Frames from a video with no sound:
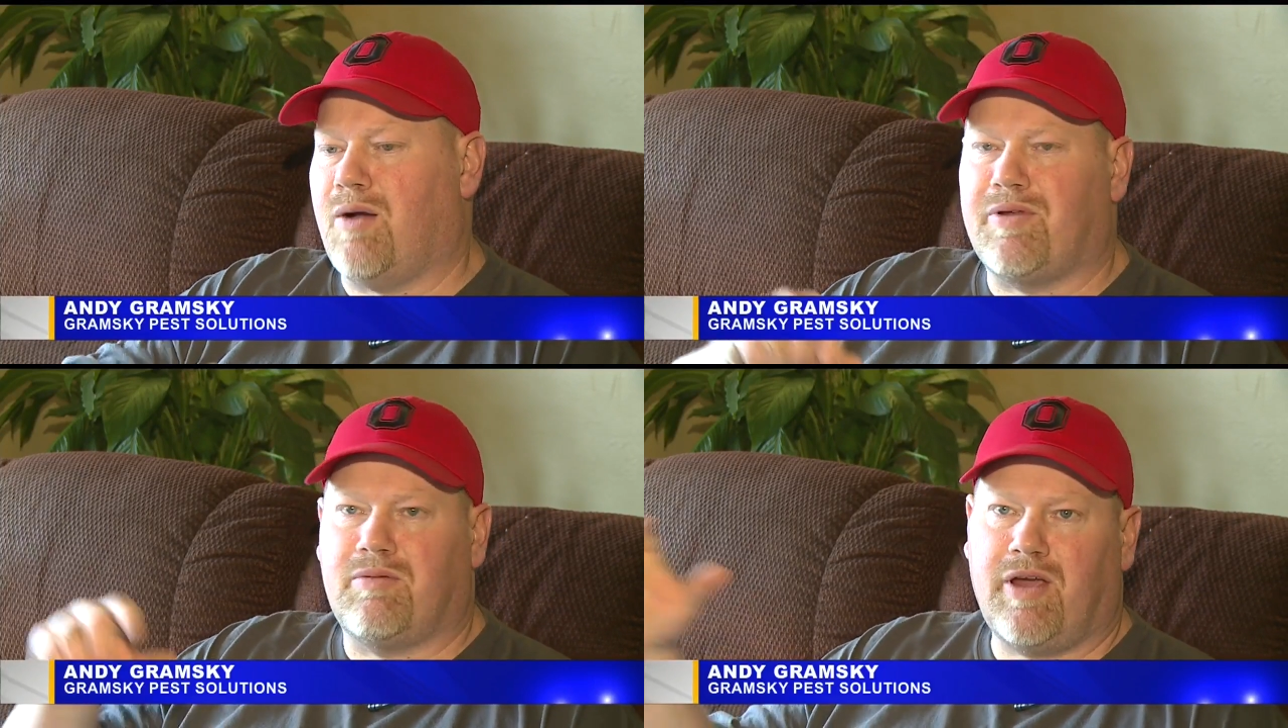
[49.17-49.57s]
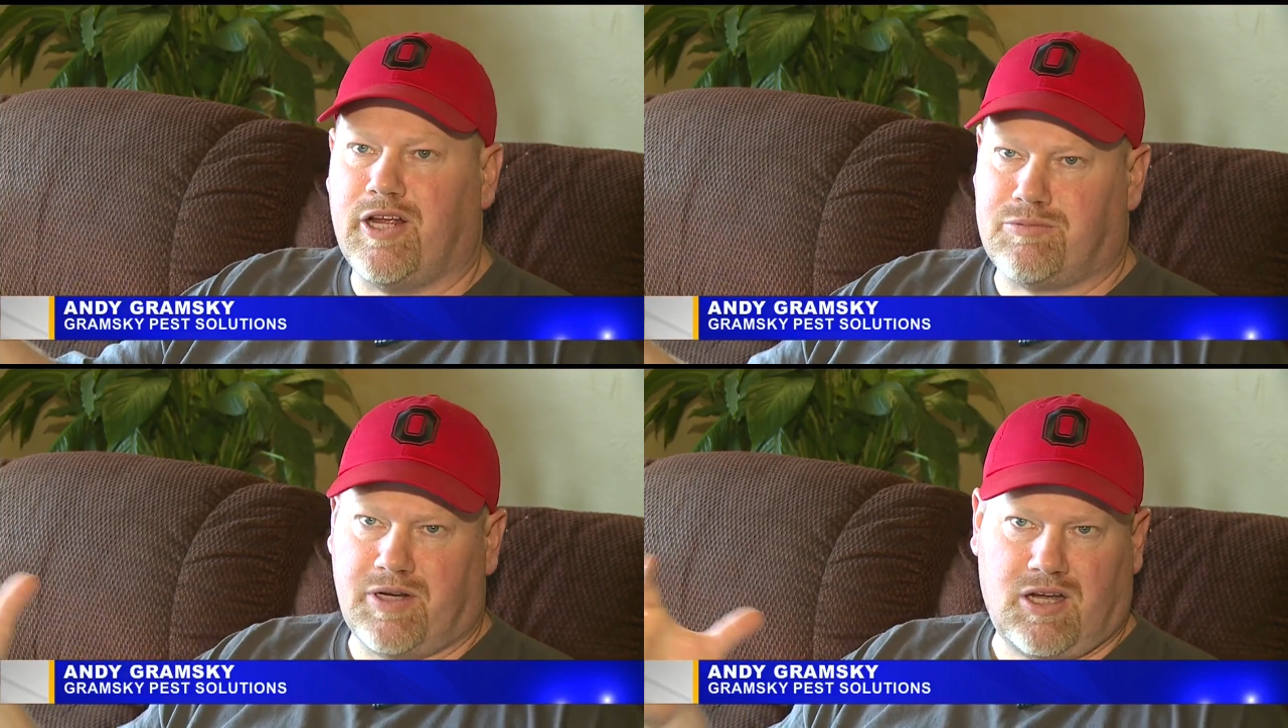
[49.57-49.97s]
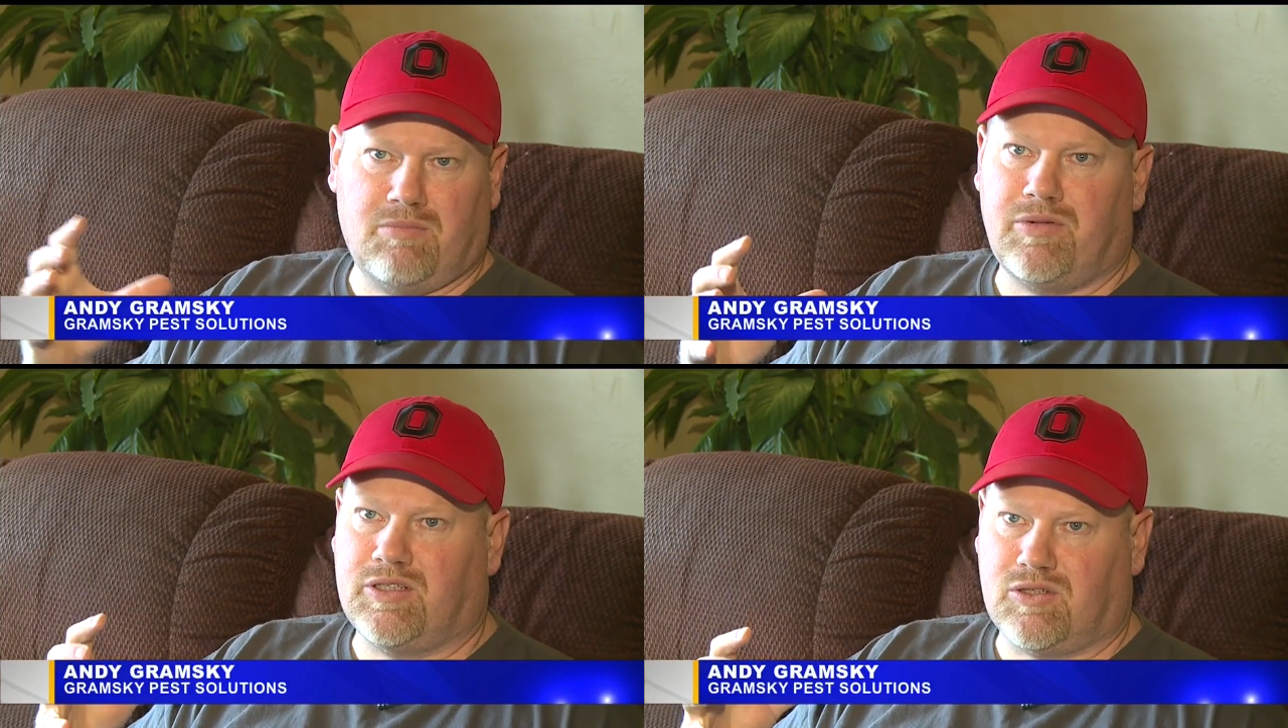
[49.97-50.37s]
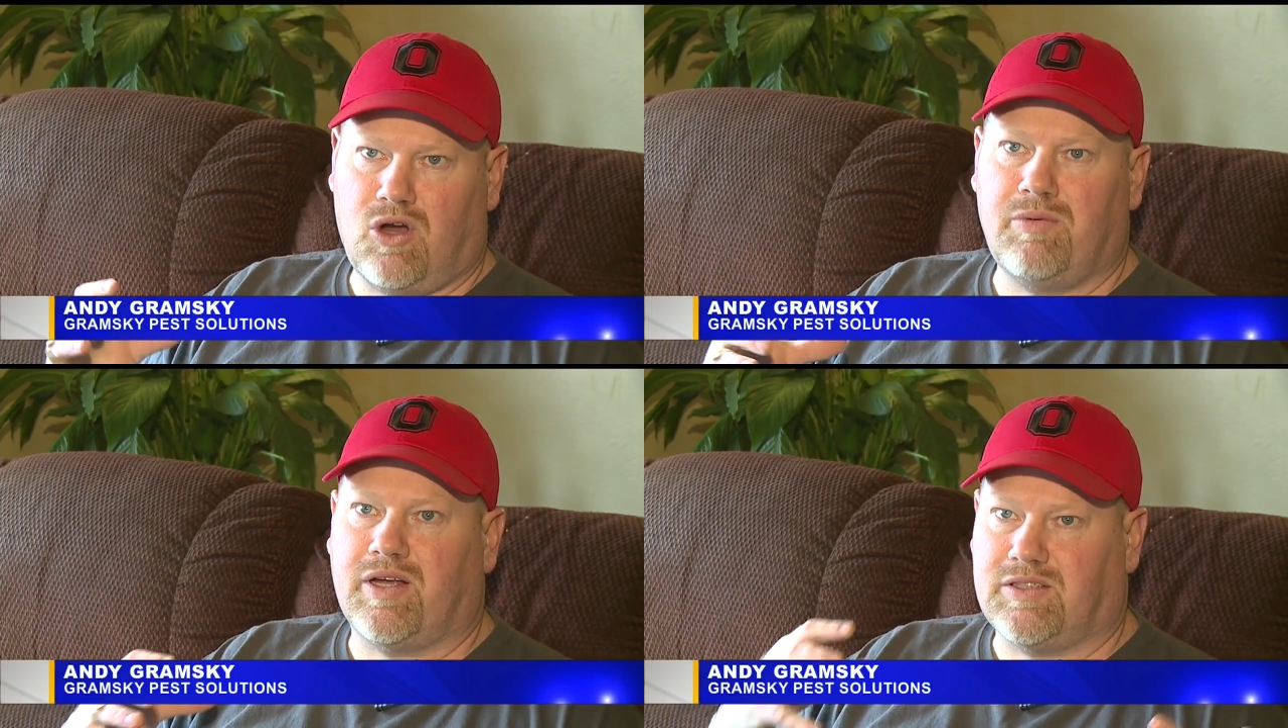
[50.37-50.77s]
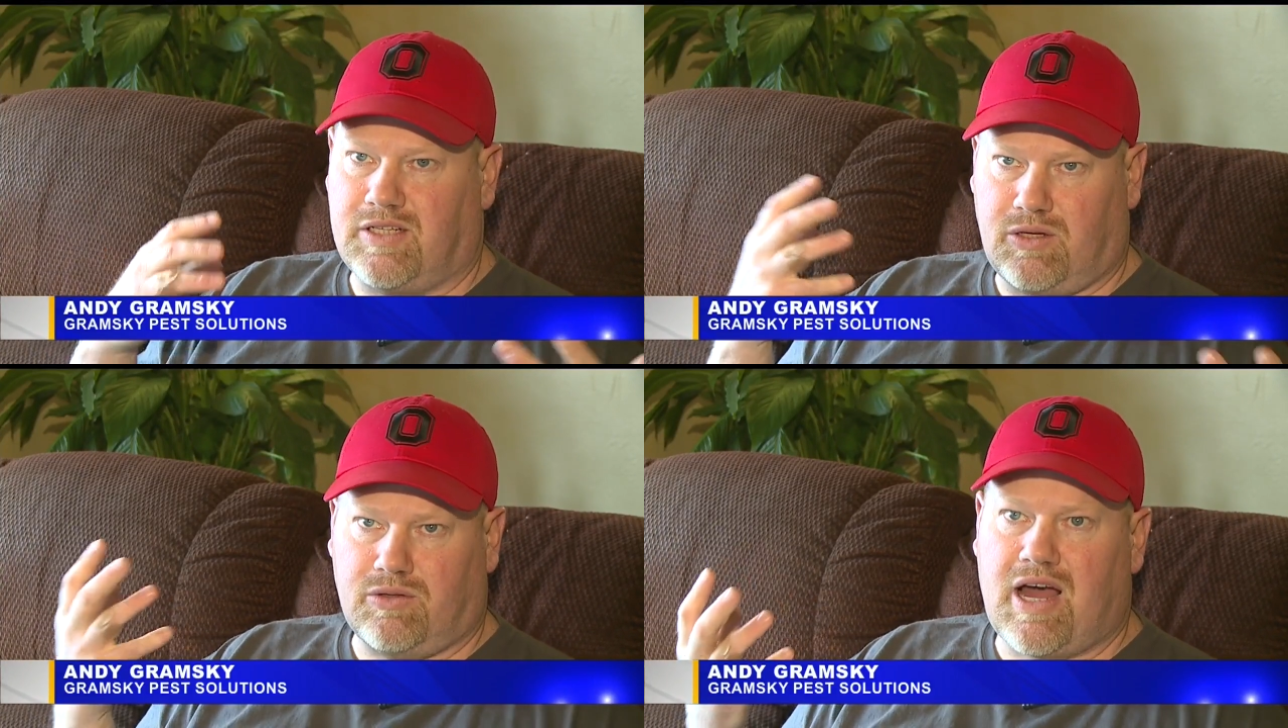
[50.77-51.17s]
property management companies call me because they
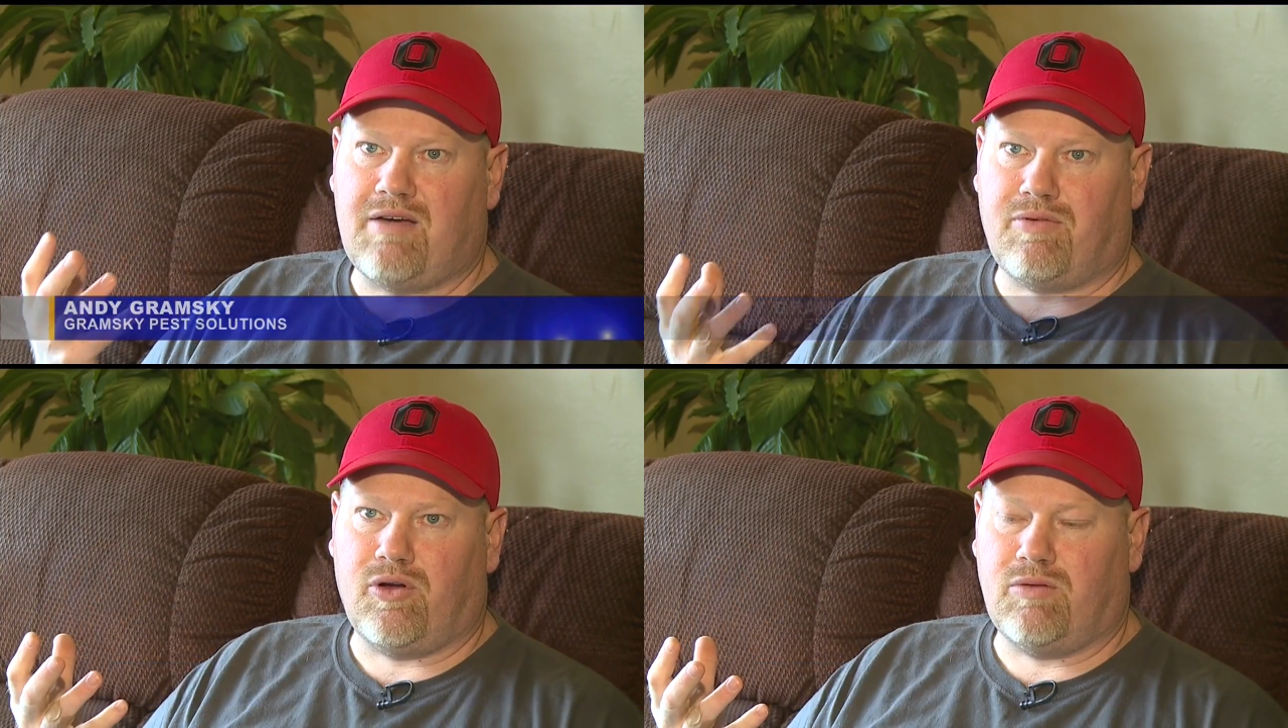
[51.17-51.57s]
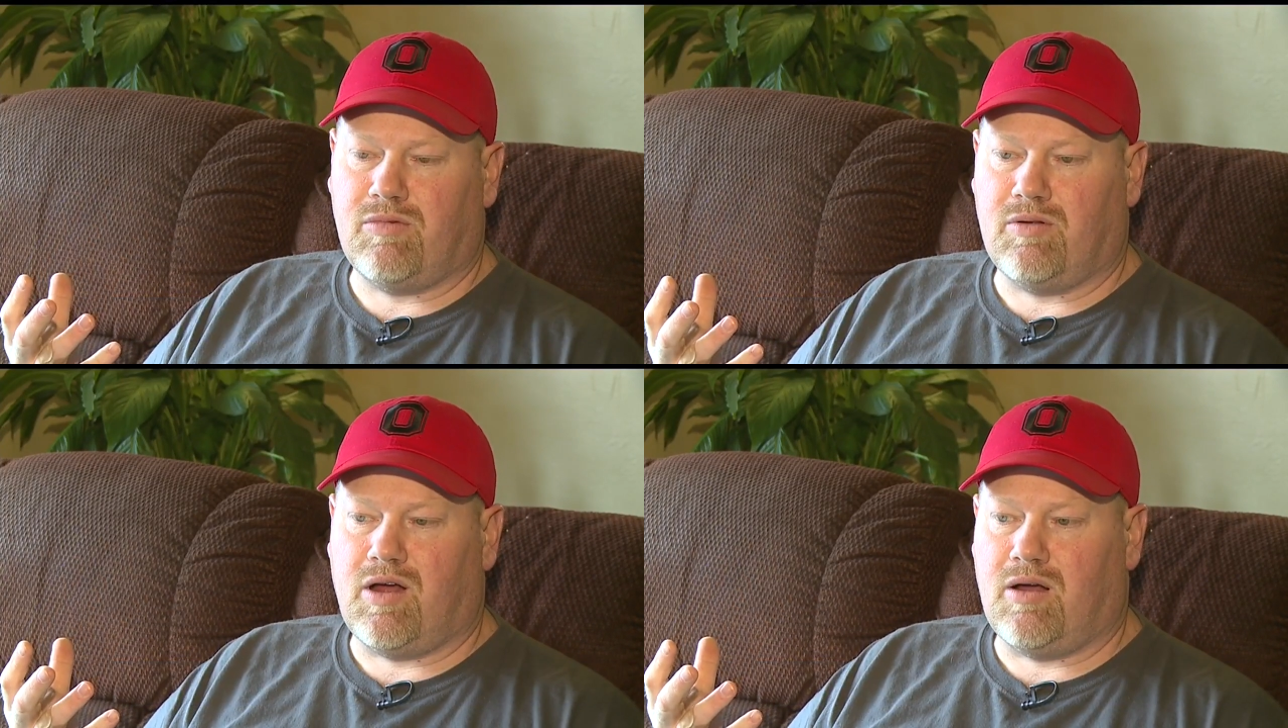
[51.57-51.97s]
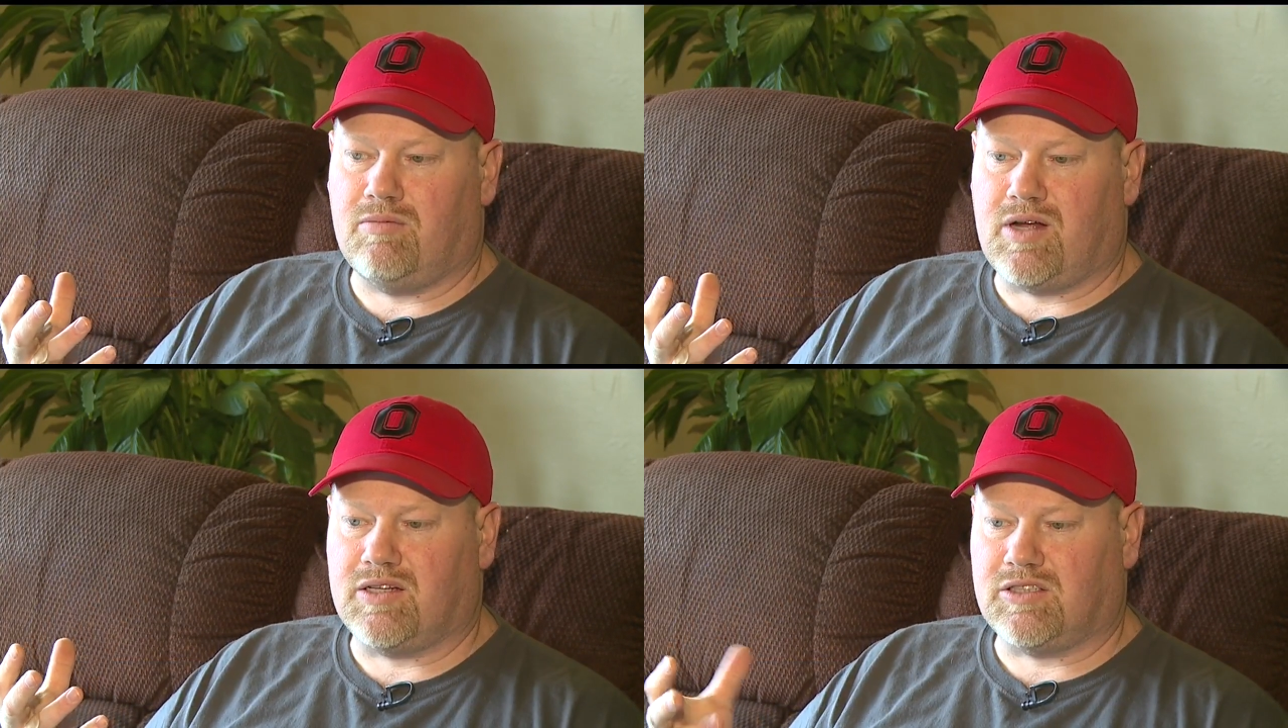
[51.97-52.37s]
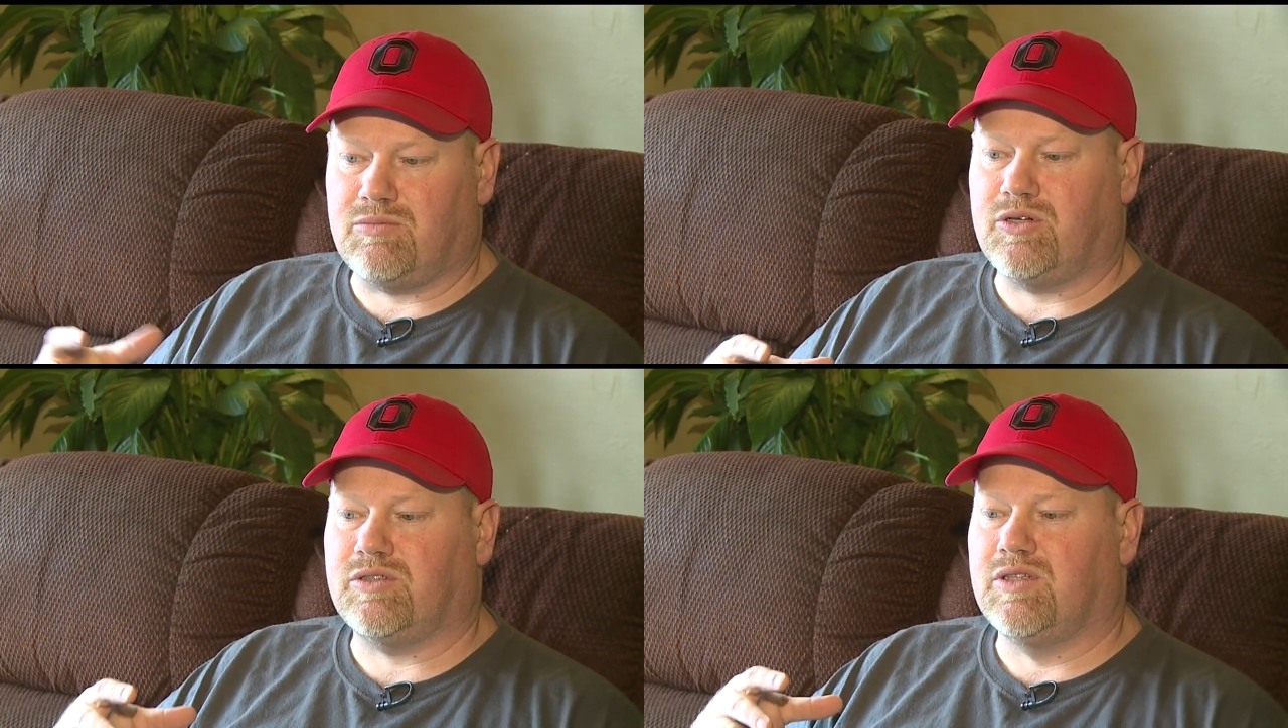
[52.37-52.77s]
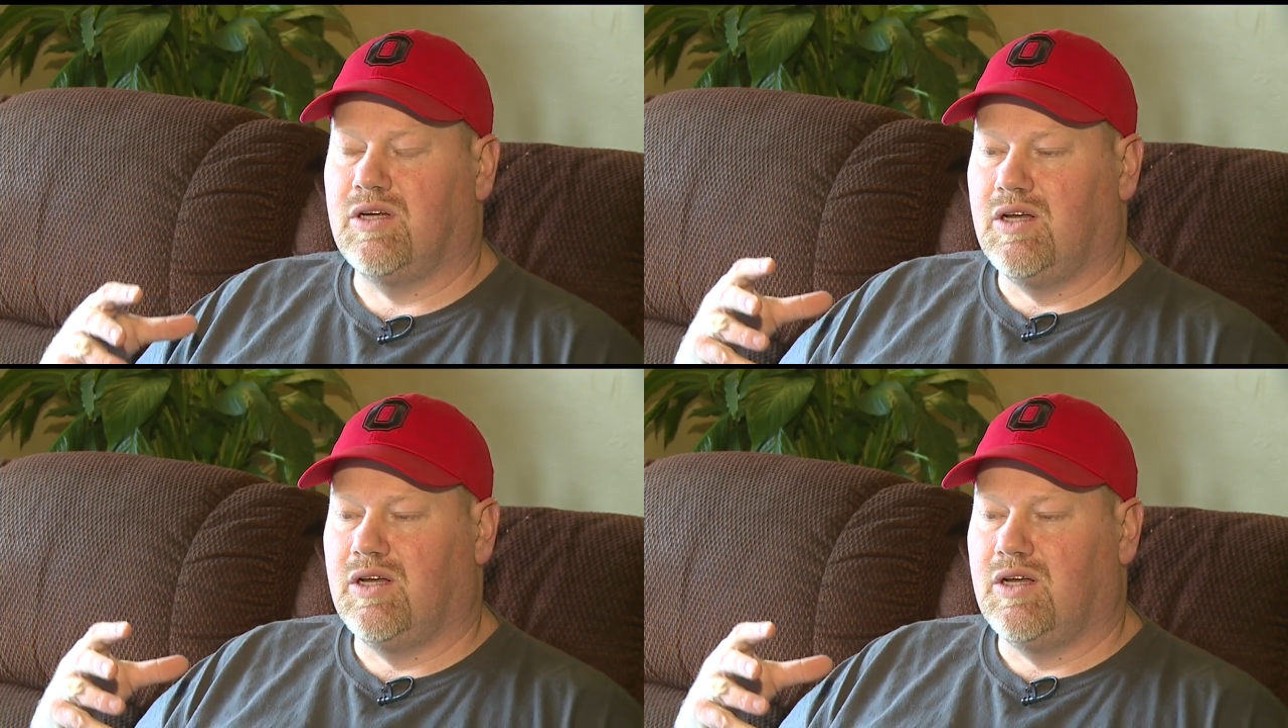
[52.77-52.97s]
deal with high volume um, customers,